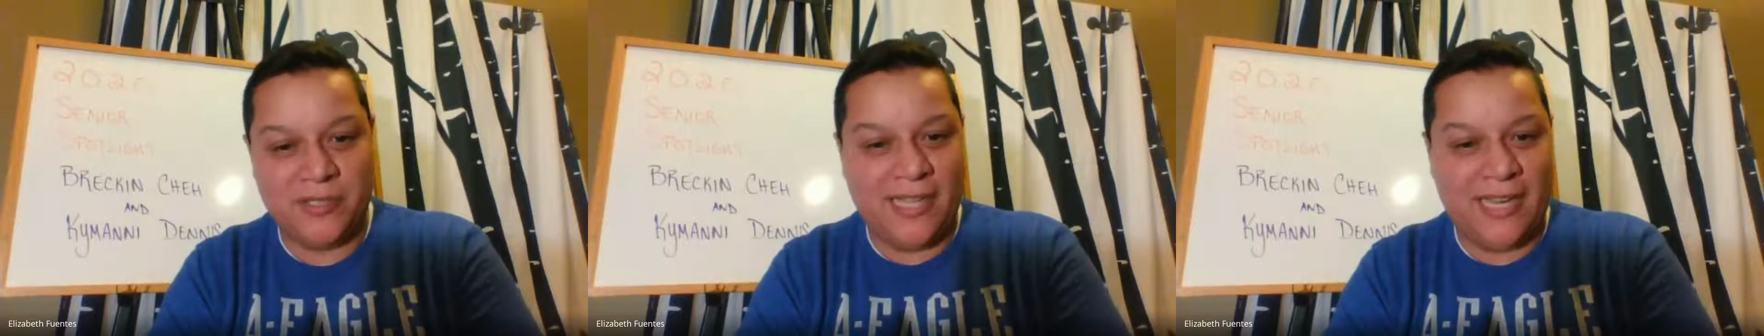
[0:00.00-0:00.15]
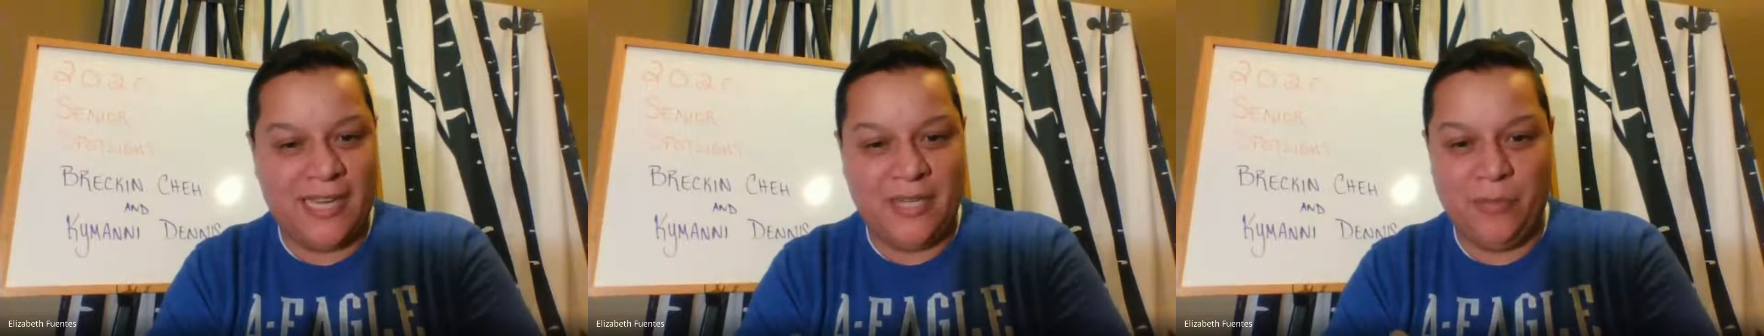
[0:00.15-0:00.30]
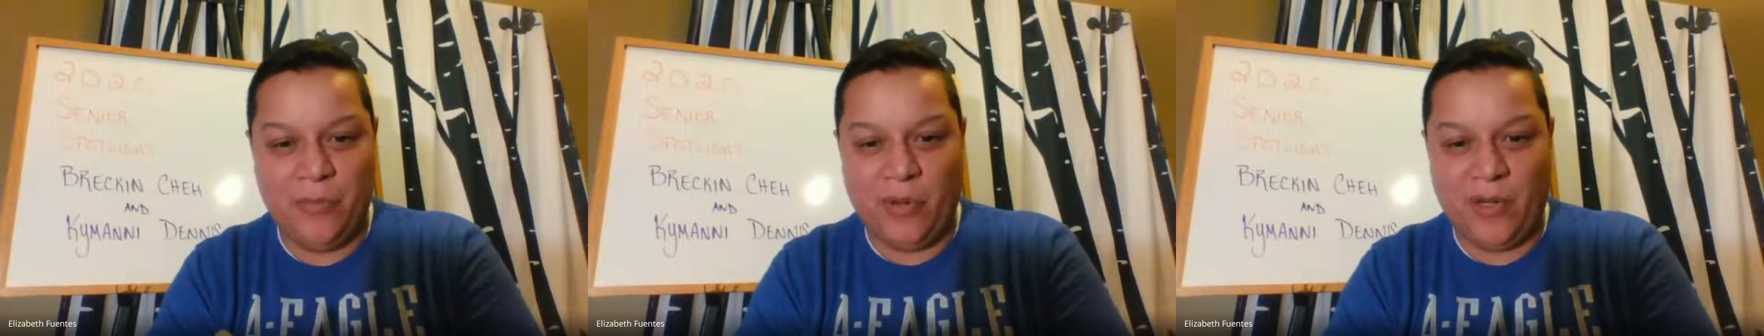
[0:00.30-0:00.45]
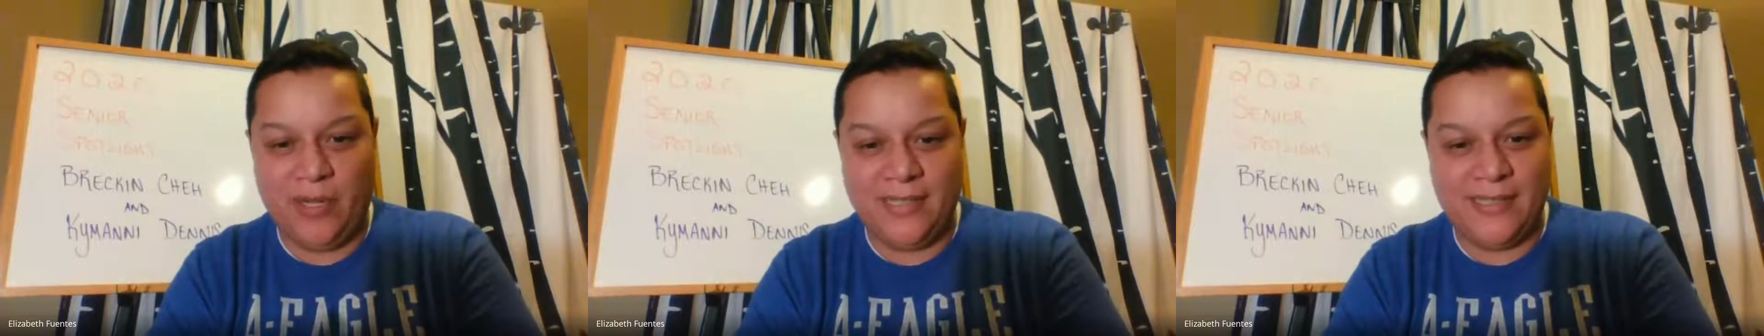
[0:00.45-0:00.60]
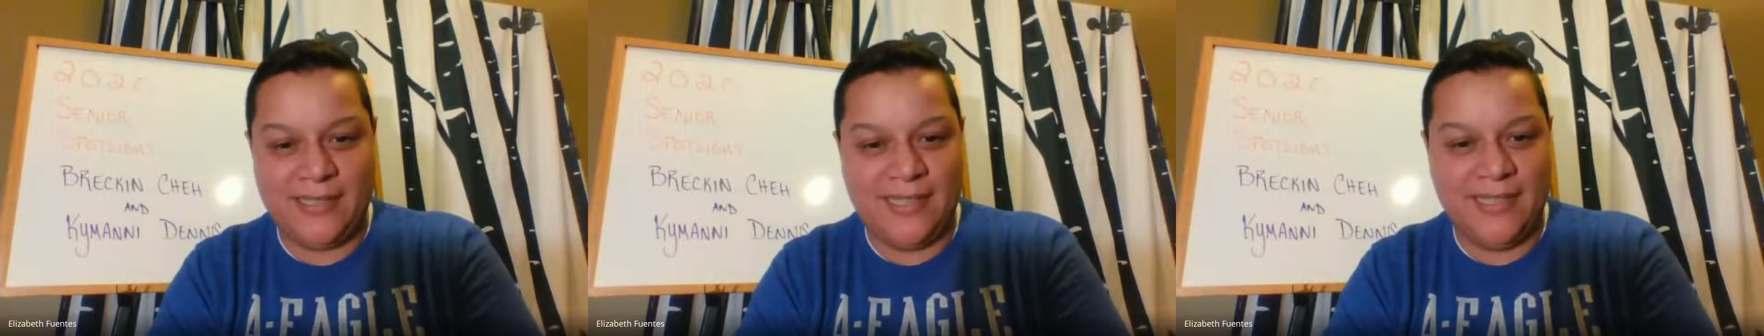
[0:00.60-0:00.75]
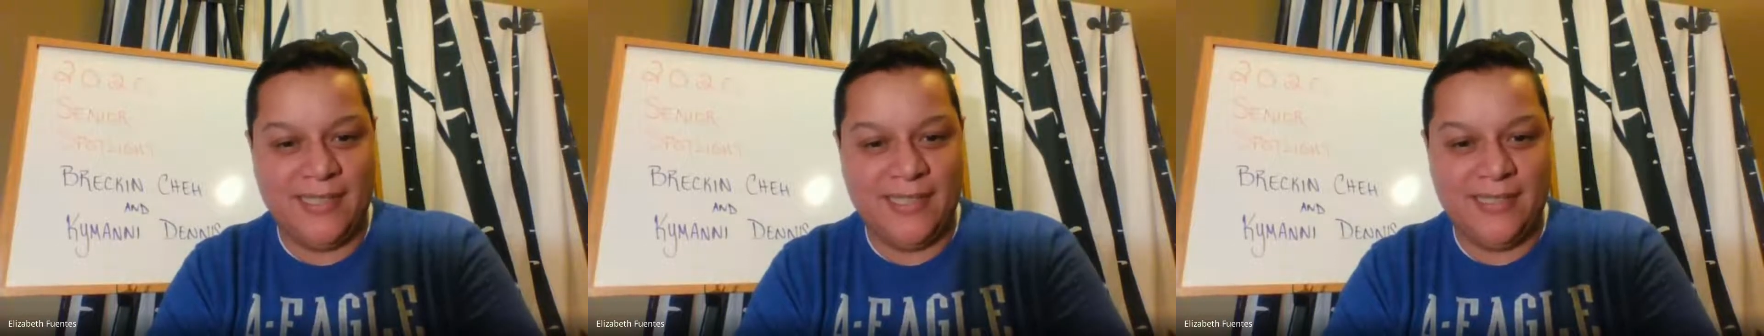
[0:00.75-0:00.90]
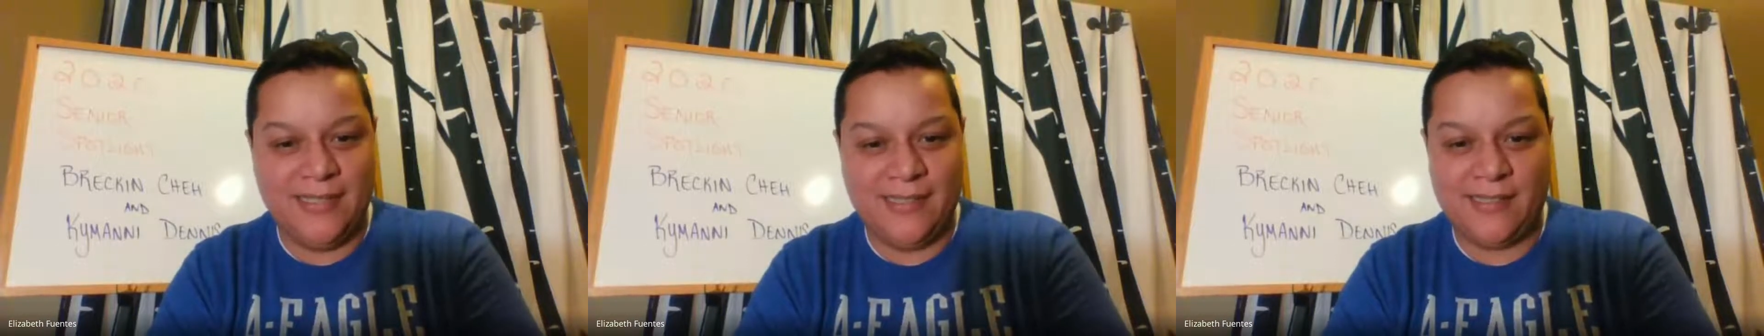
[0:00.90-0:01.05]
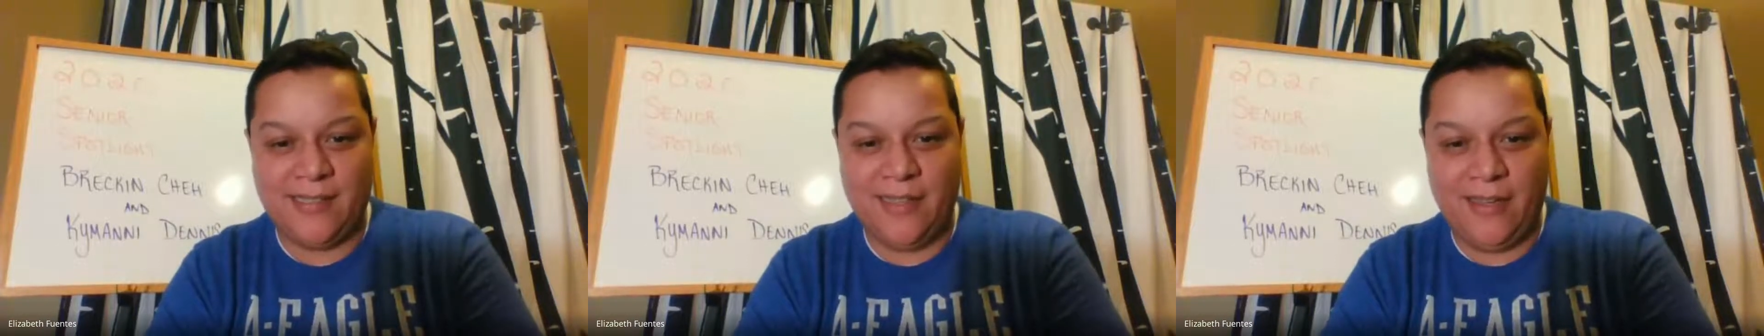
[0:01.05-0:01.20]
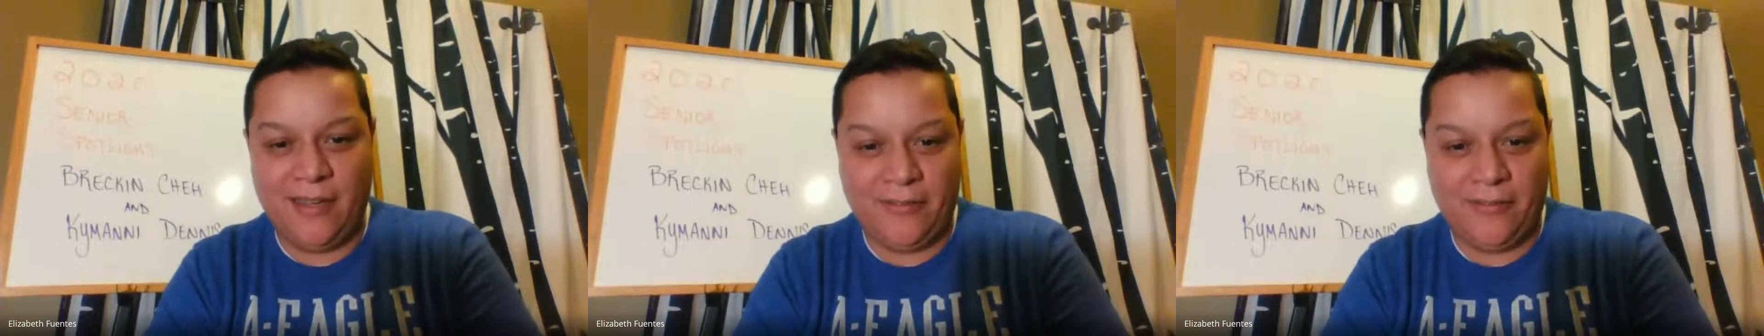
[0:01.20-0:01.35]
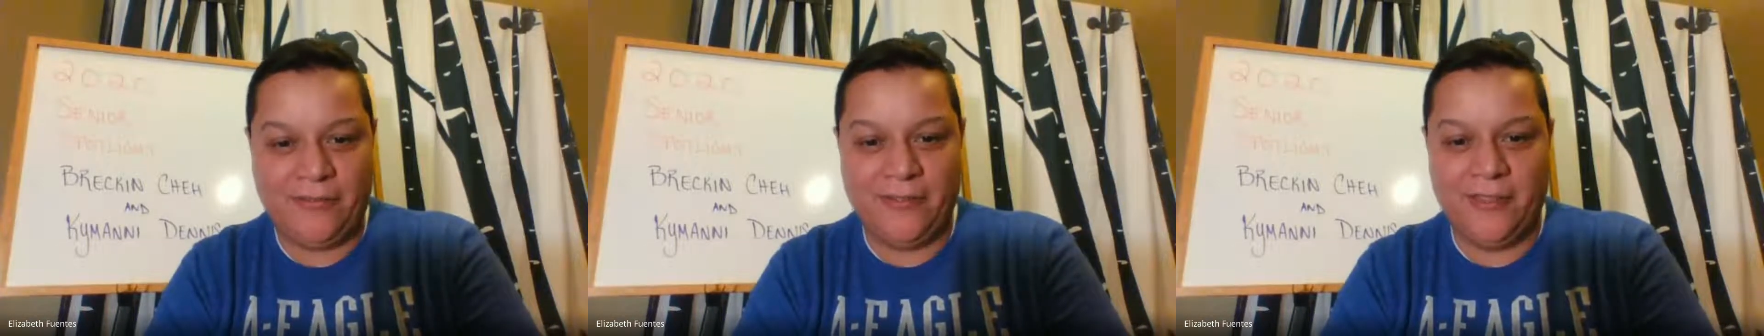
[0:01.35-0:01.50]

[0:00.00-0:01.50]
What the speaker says: that he brings in and stuff.